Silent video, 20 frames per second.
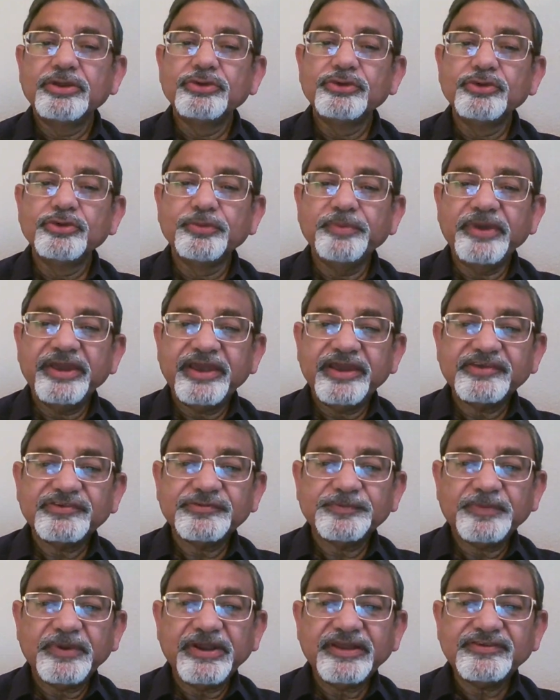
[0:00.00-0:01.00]
You may
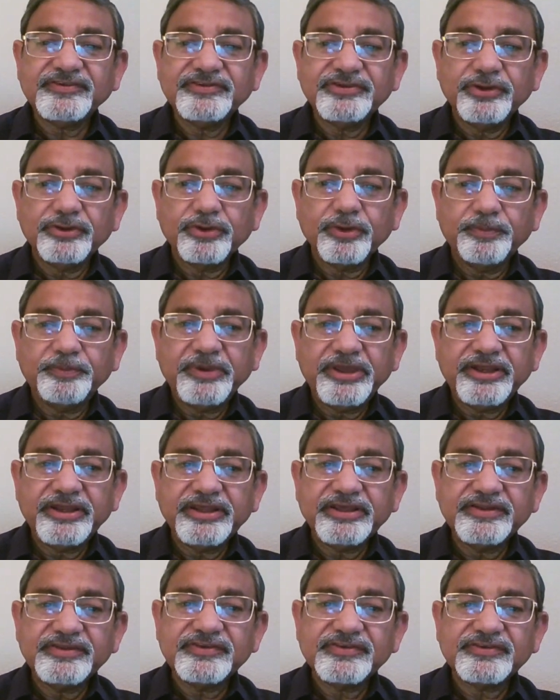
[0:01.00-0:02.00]
express your
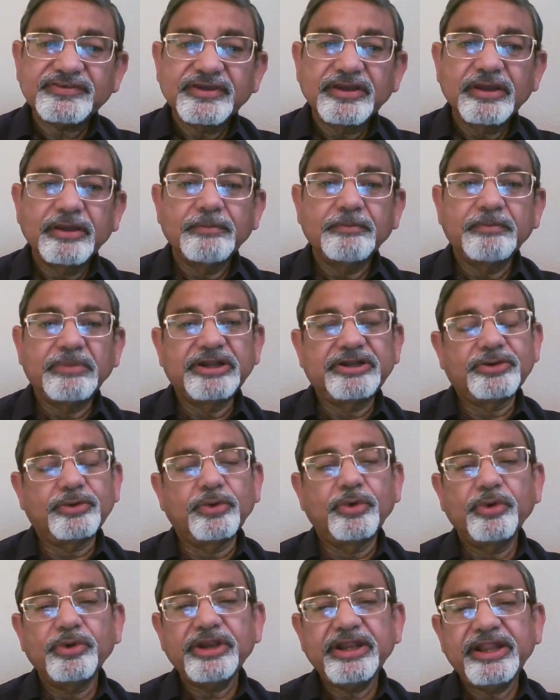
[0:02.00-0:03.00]
opinions, but
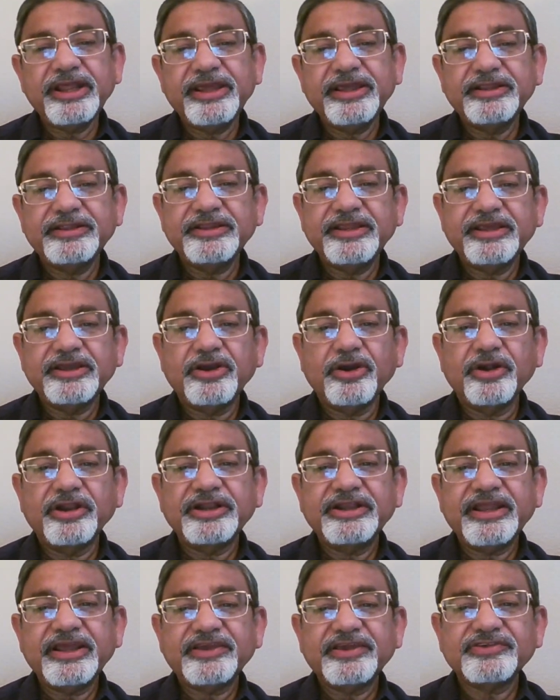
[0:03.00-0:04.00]
only in the
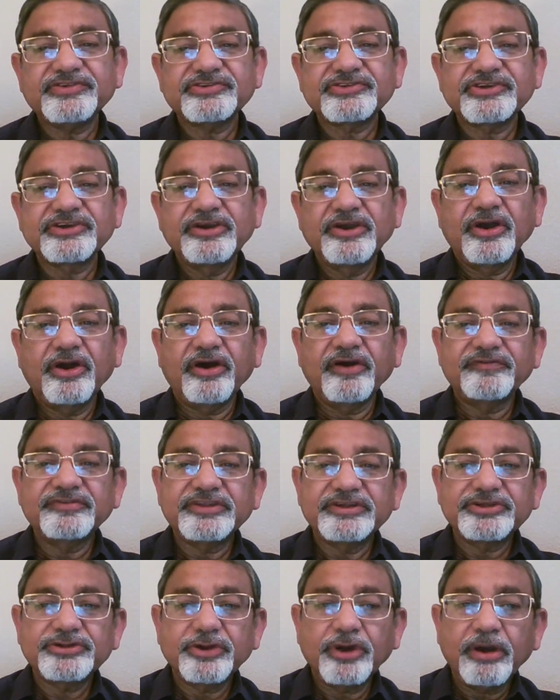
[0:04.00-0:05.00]
context of
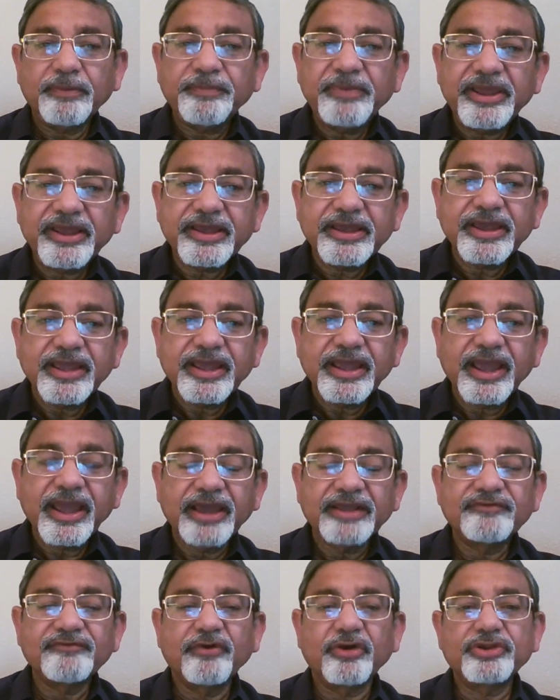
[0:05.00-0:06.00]
the topic
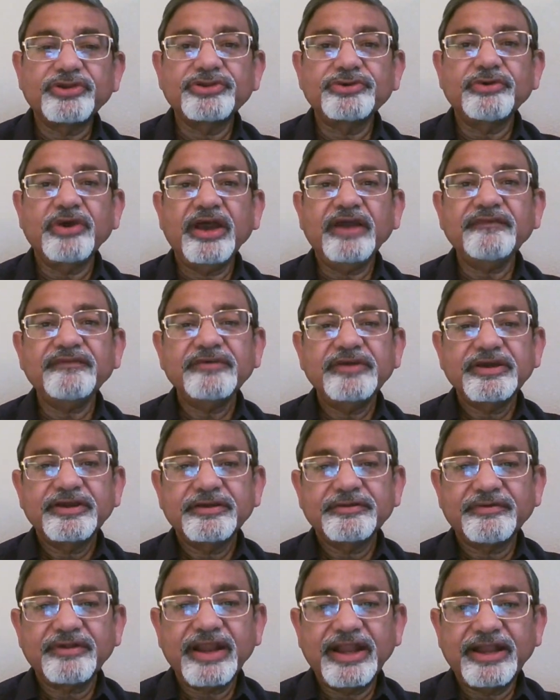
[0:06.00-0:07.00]
and what you have
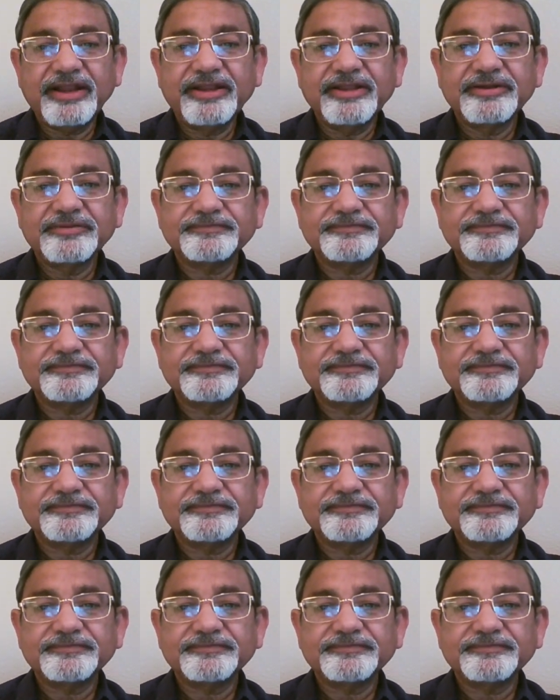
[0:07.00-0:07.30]
read.